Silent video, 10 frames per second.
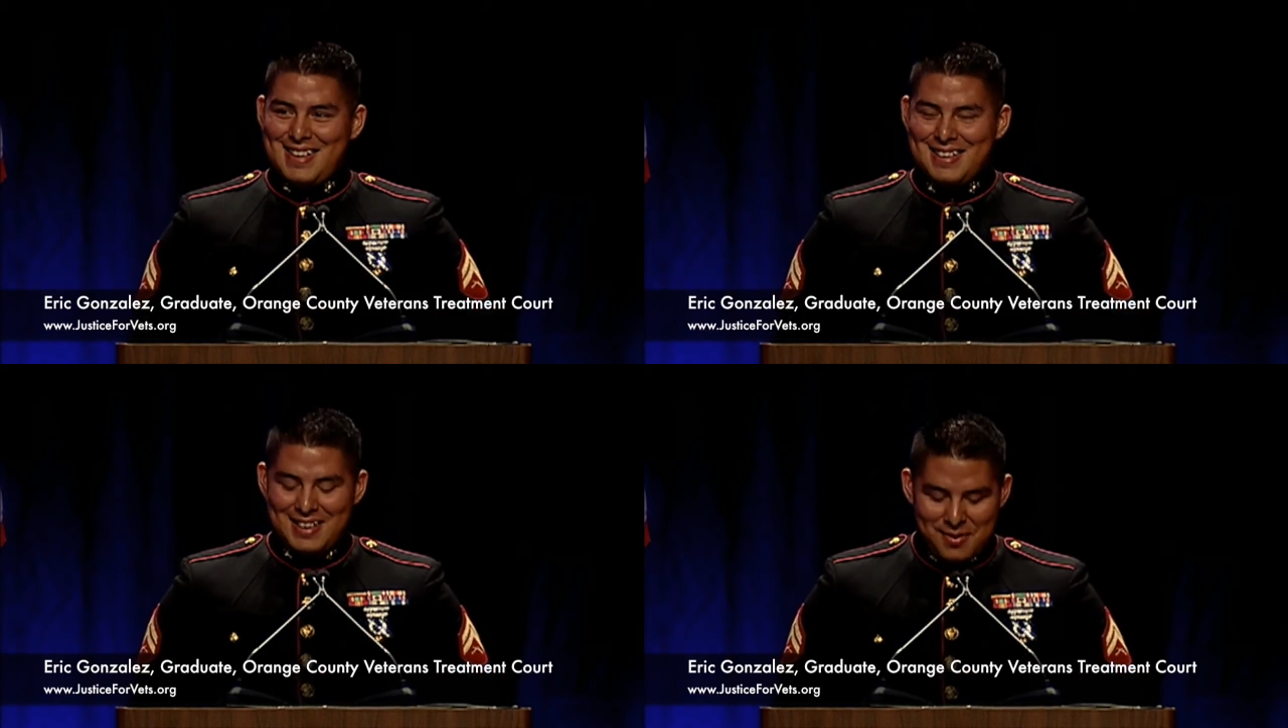
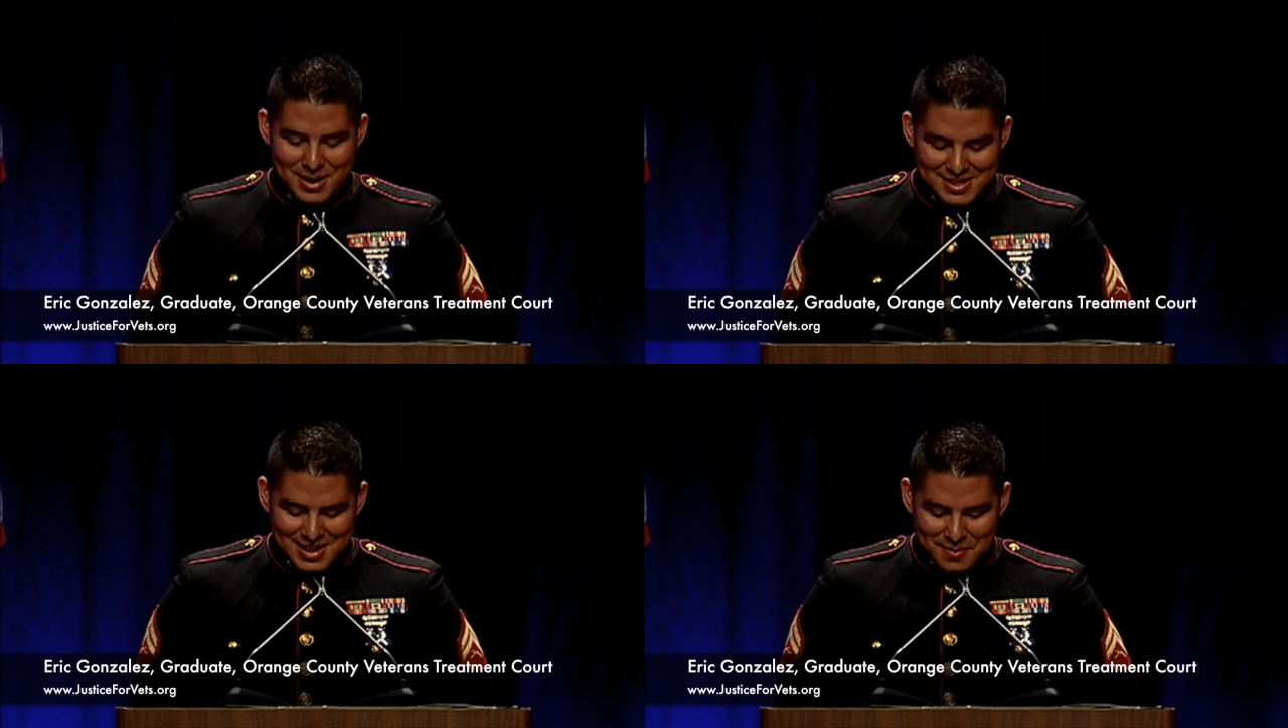During
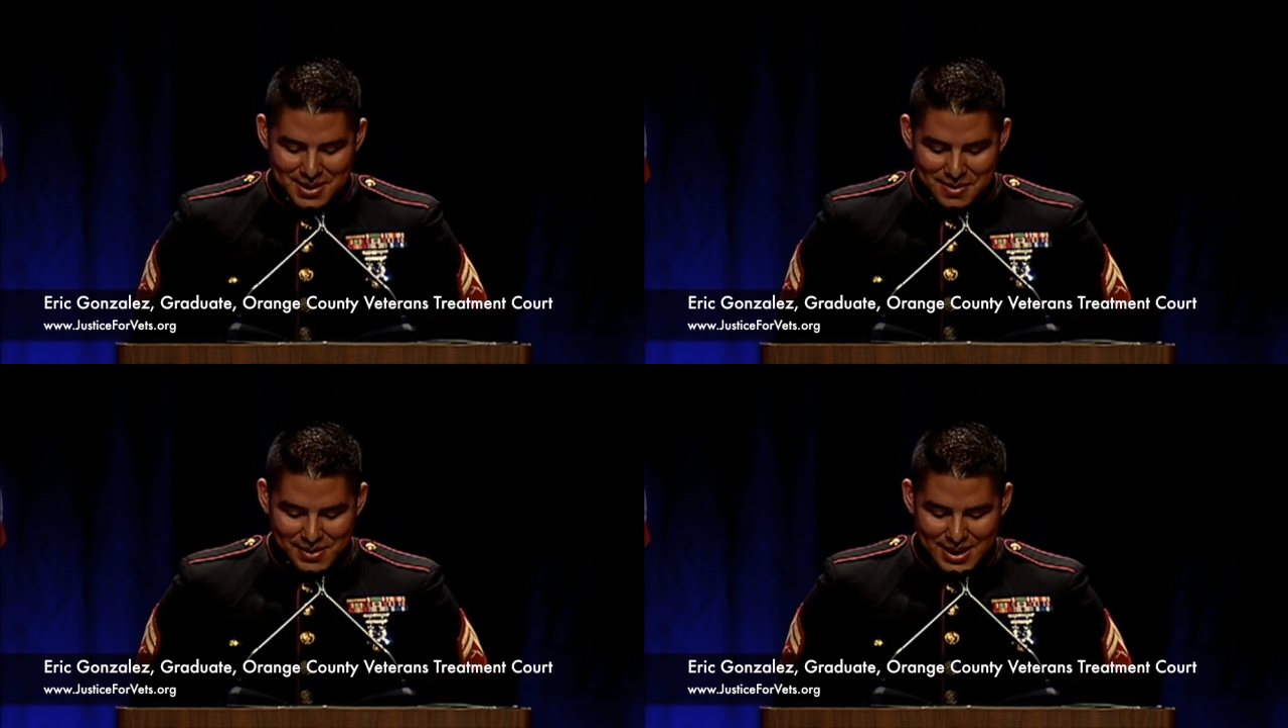my time in
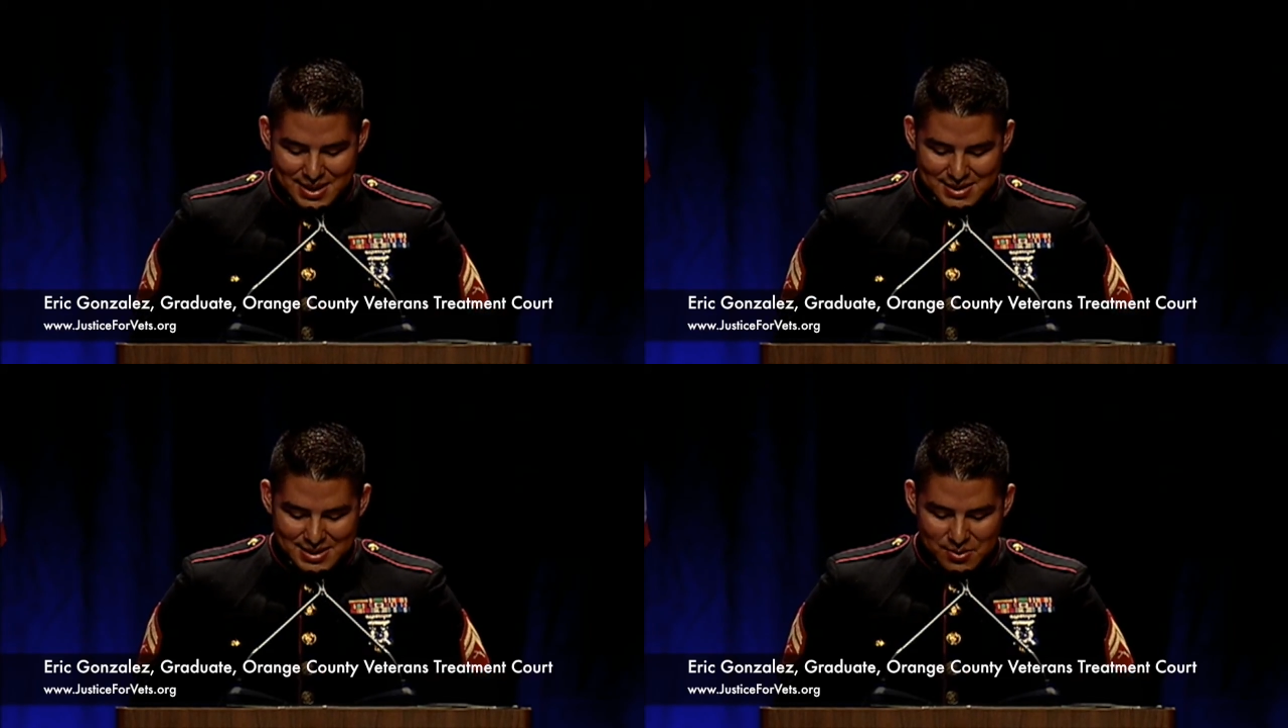
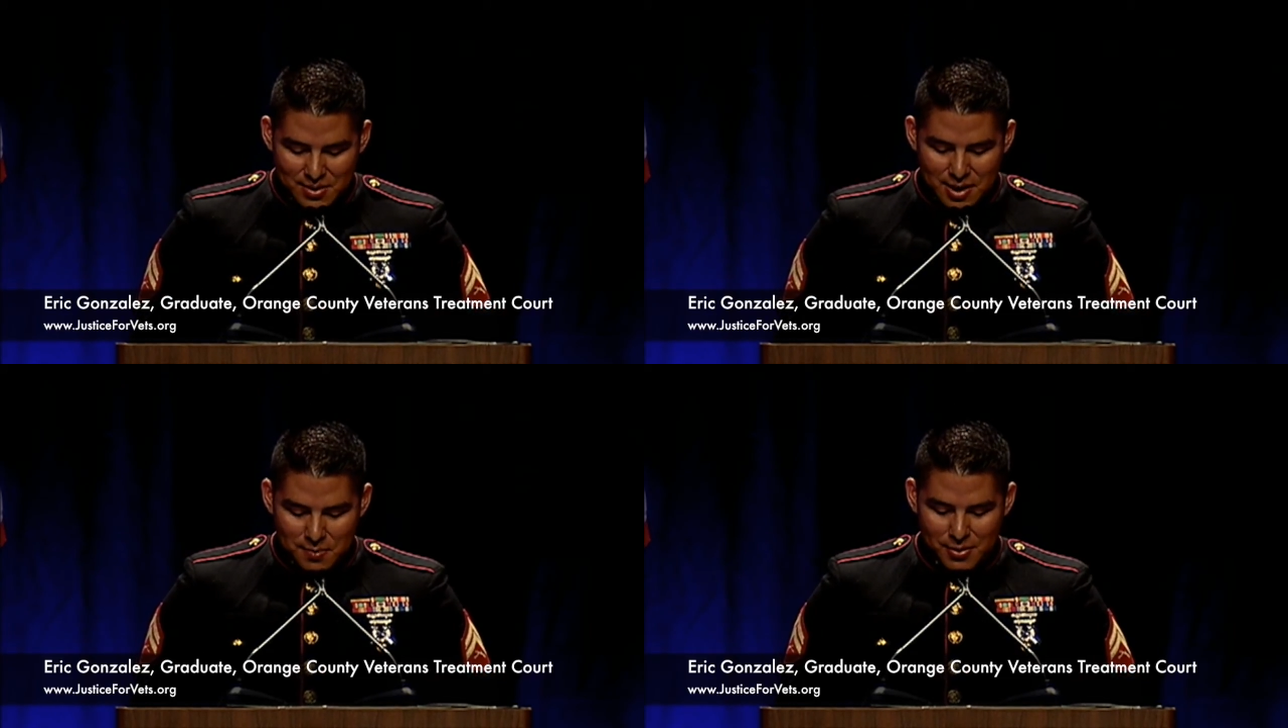Afghanistan while
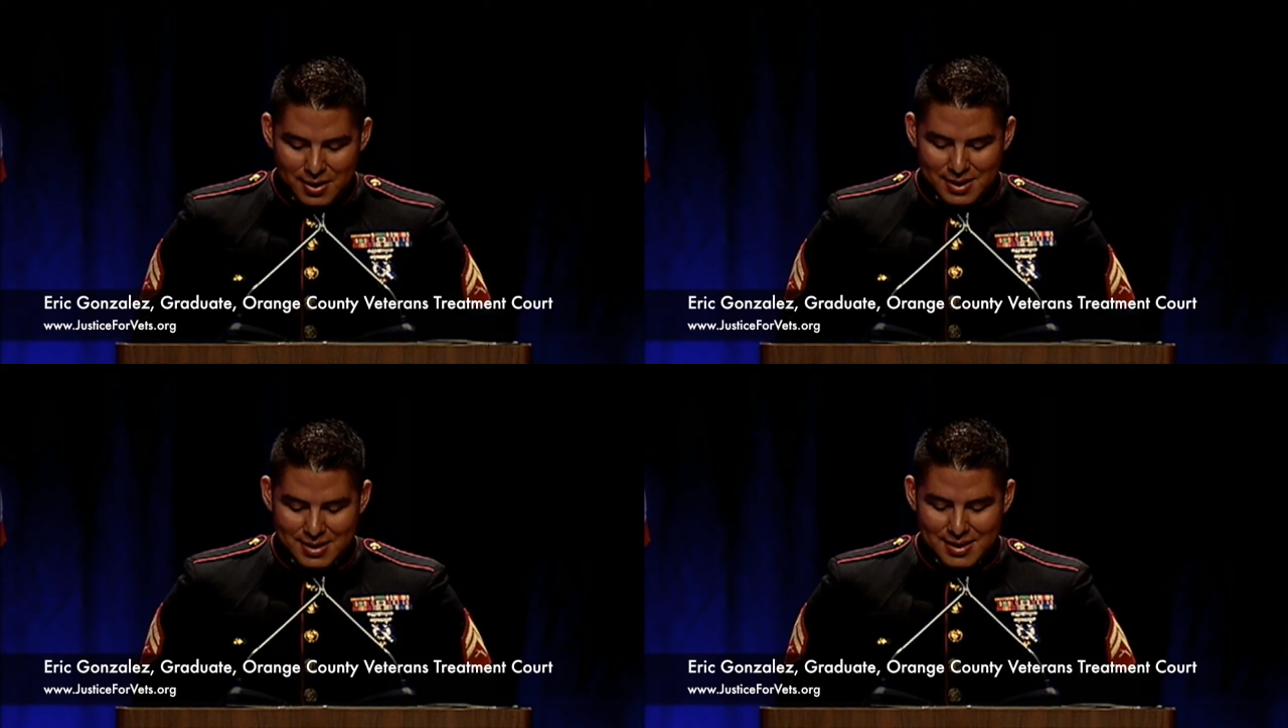
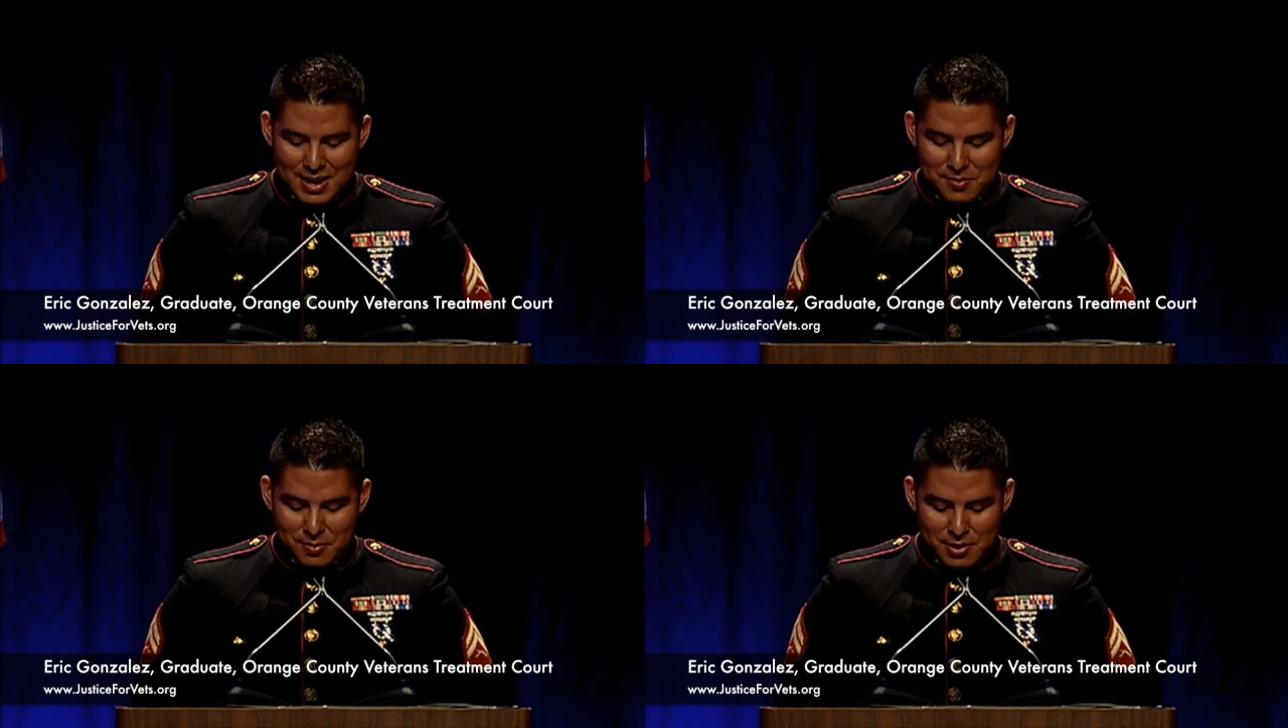operating in the
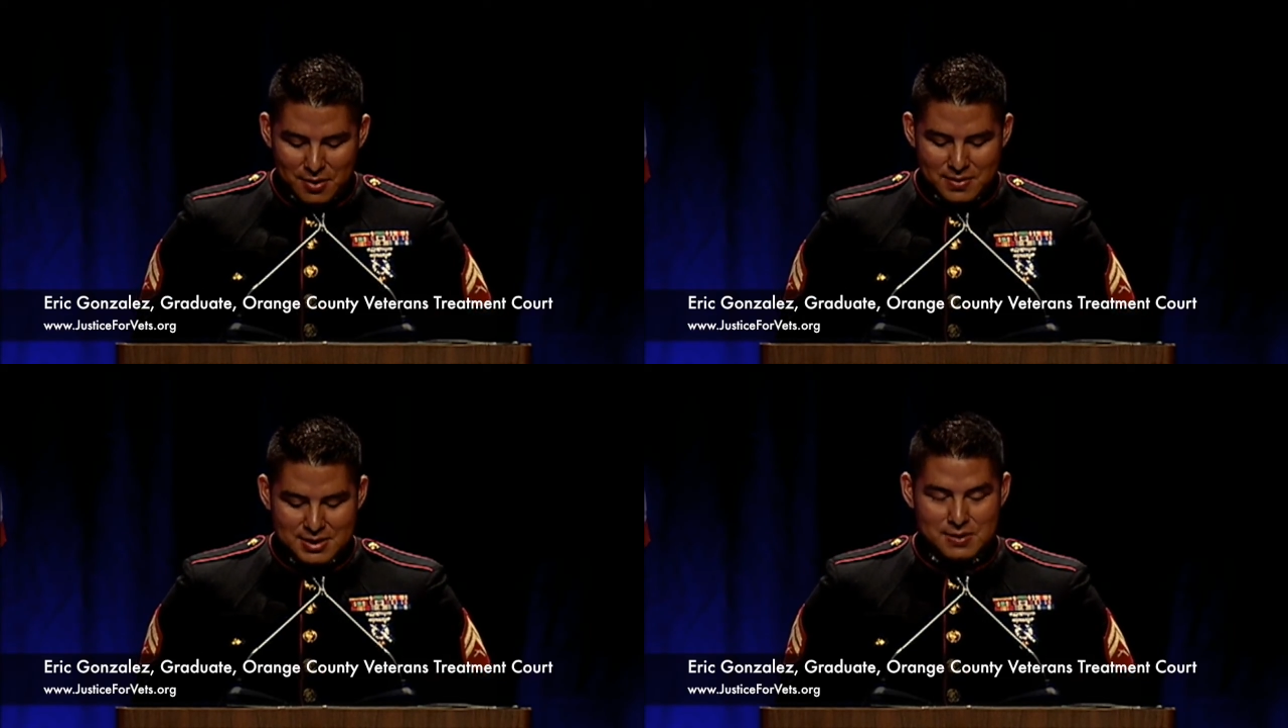Helmand province,